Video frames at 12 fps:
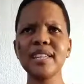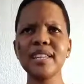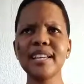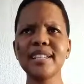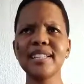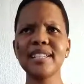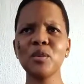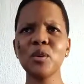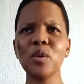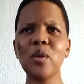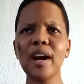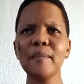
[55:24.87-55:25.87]
that, you
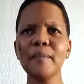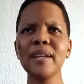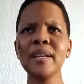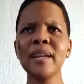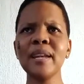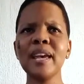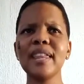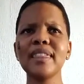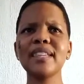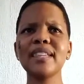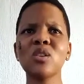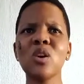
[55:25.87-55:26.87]
know, I mean,
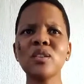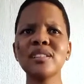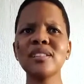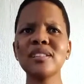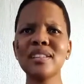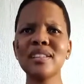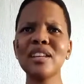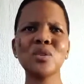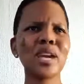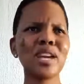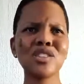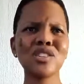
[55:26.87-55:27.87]
there's constantly
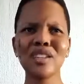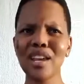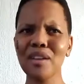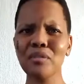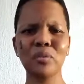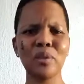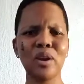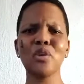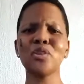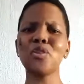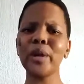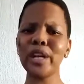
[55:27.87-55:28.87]
education everywhere
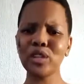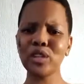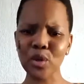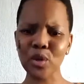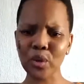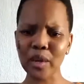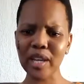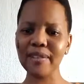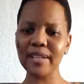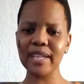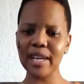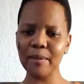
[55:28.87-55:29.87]
on radio,
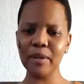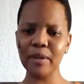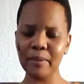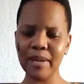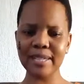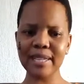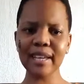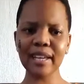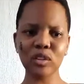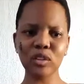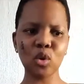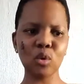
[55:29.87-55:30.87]
even when a place like
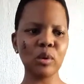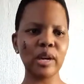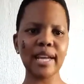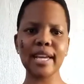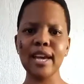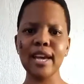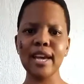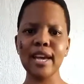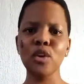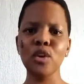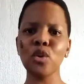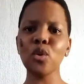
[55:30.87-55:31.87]
Engobo, like,
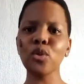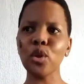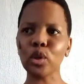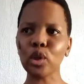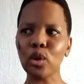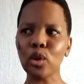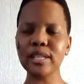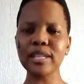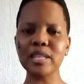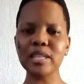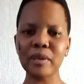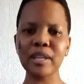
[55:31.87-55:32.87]
you know, the Xhosa
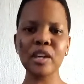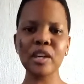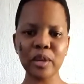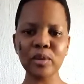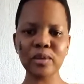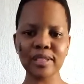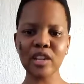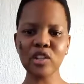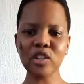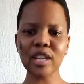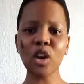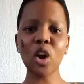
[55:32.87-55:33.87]
speaking radio
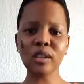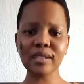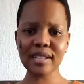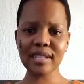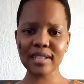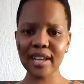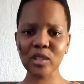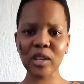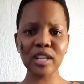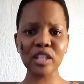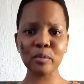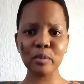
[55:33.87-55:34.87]
stations are constantly
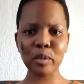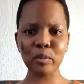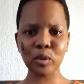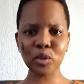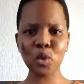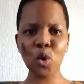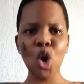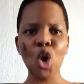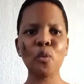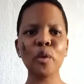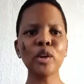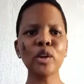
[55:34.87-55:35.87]
educating people. So
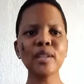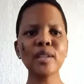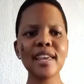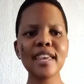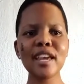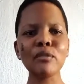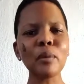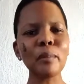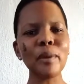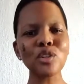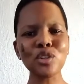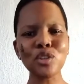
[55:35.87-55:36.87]
we cannot say the
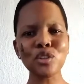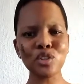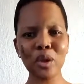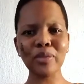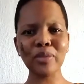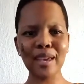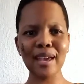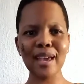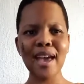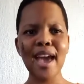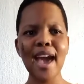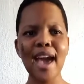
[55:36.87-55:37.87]
information is not there.
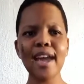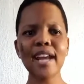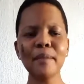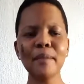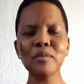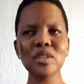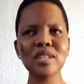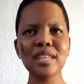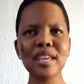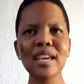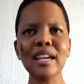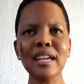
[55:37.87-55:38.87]
And I'm just
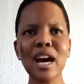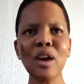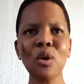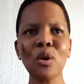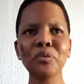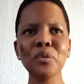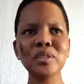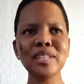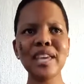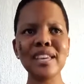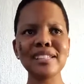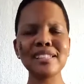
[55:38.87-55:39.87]
thinking now of those
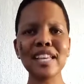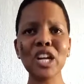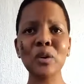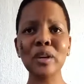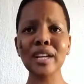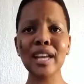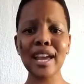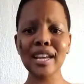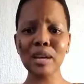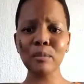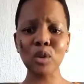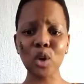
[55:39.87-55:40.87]
cases that are going to end
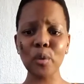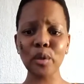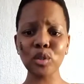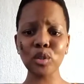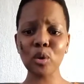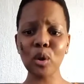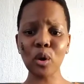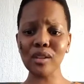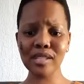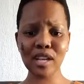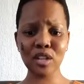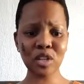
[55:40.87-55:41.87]
up going to an All
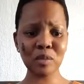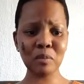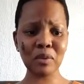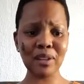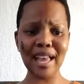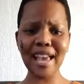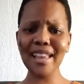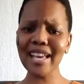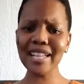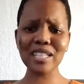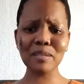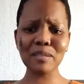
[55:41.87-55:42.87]
Saints hospital. And
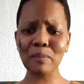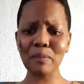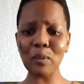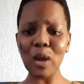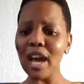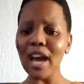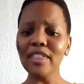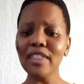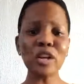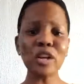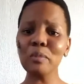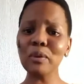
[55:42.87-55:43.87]
that
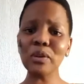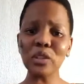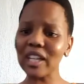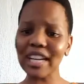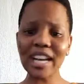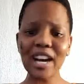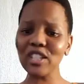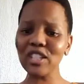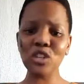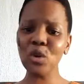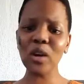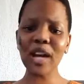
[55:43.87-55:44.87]
hospital
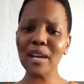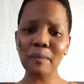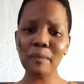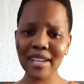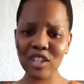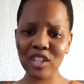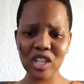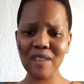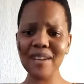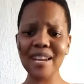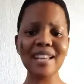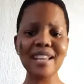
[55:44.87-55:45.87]
can't manage.
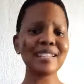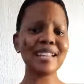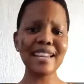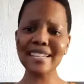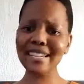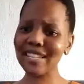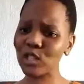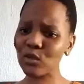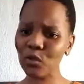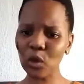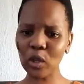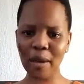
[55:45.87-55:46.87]
Even East London is
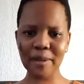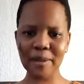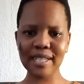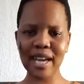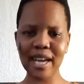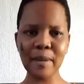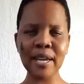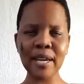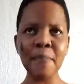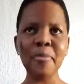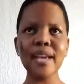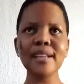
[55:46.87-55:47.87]
full capacity. I mean,
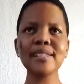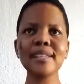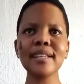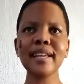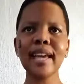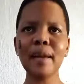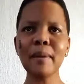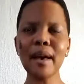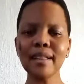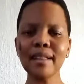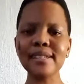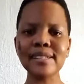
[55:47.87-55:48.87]
Eastern Cape
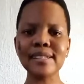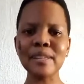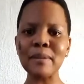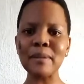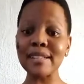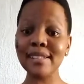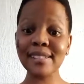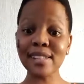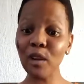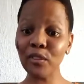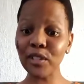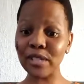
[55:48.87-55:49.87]
health system in
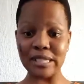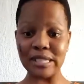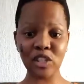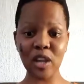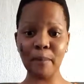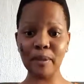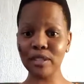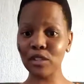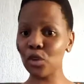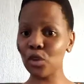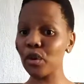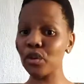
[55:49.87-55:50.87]
itself is in shambles and
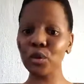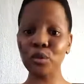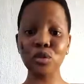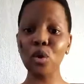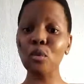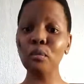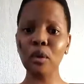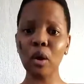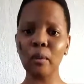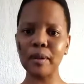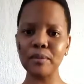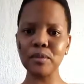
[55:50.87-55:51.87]
going through its own
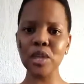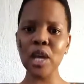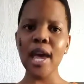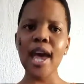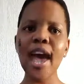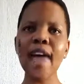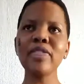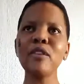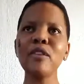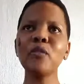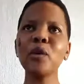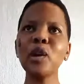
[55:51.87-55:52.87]
problems. And
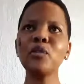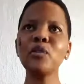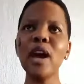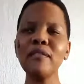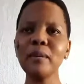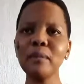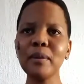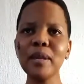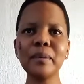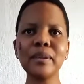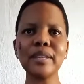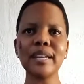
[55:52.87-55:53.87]
therefore, if you're having
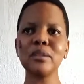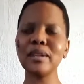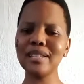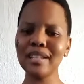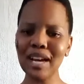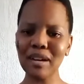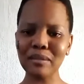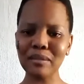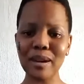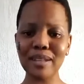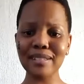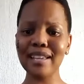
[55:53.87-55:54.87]
people that are renting out
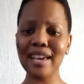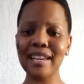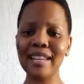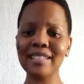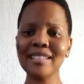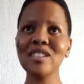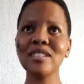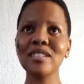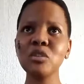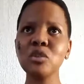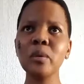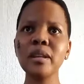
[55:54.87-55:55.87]
masks in such a
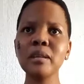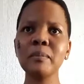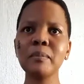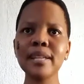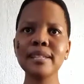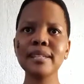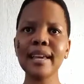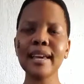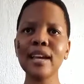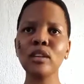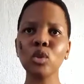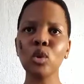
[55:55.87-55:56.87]
saturated place like
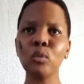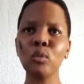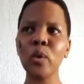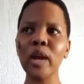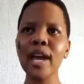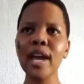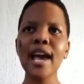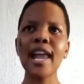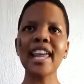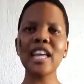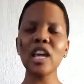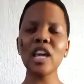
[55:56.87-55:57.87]
Engobo, where
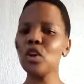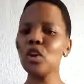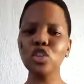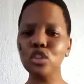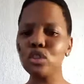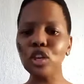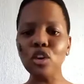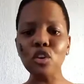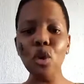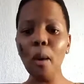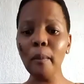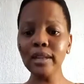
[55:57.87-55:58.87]
like even or just on a
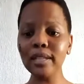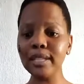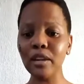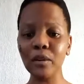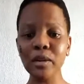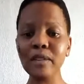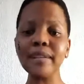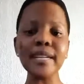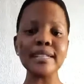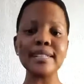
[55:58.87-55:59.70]
normal day, not even in